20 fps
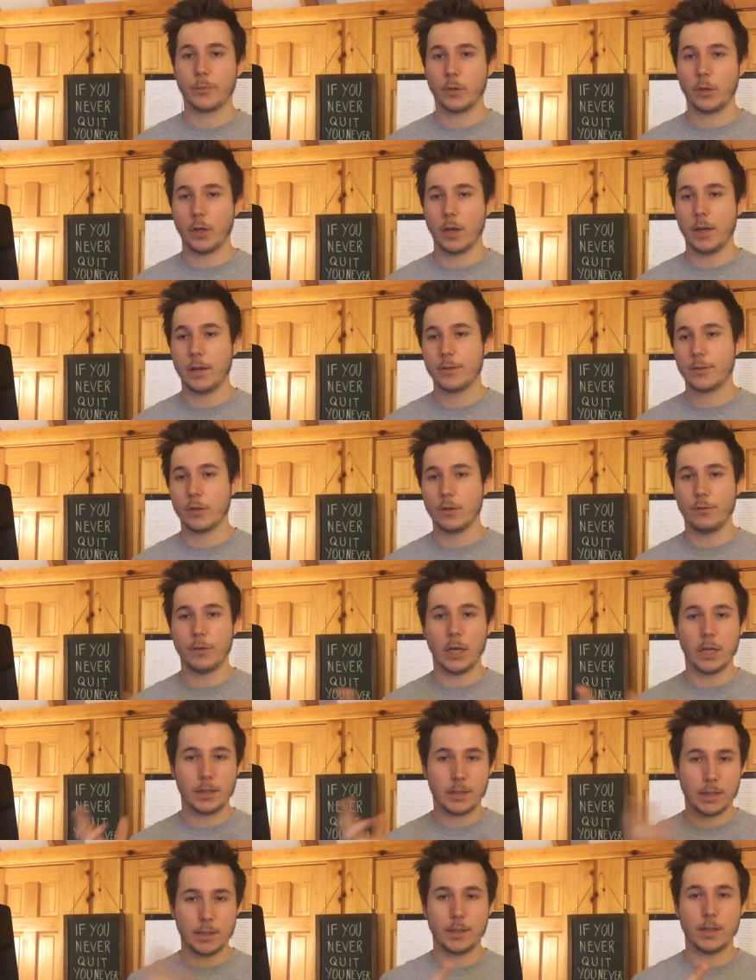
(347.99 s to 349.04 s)
Okay, so you've
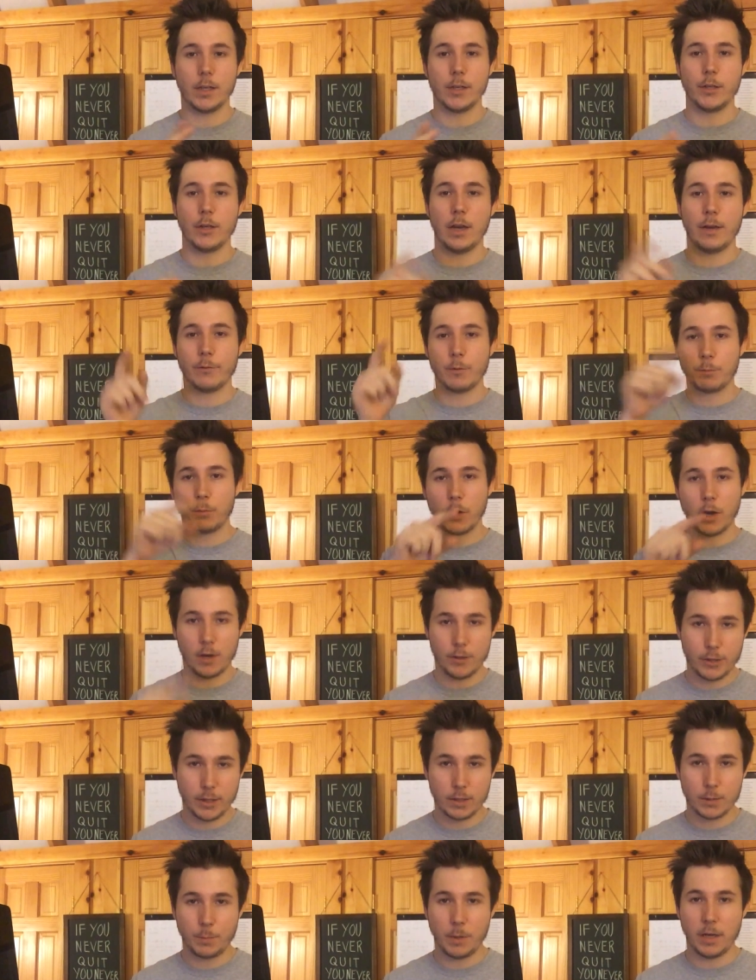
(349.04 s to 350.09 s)
got that done. You have the
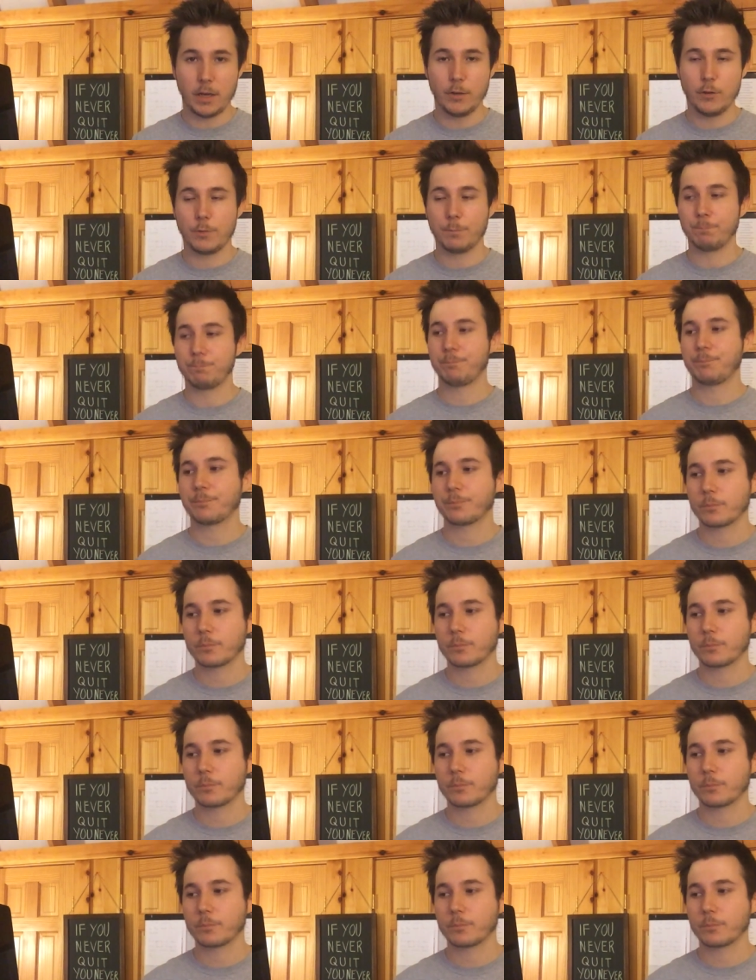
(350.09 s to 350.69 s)
projects page.